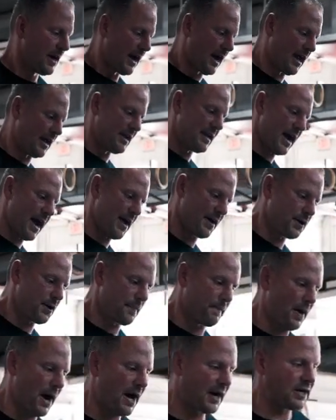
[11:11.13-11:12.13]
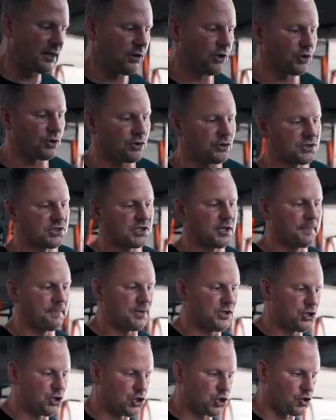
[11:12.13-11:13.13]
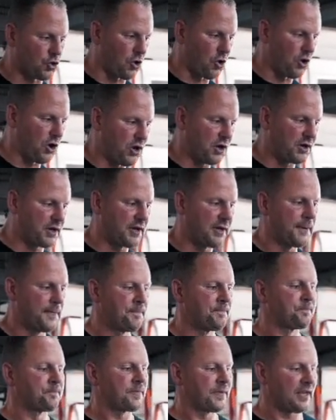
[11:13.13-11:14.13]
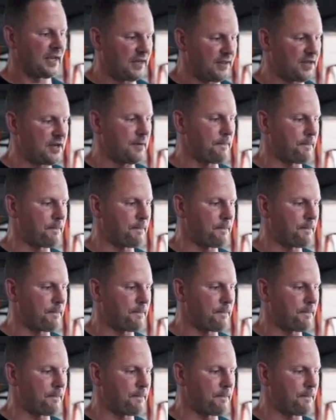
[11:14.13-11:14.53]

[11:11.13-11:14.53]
And now your body learns to be strong in the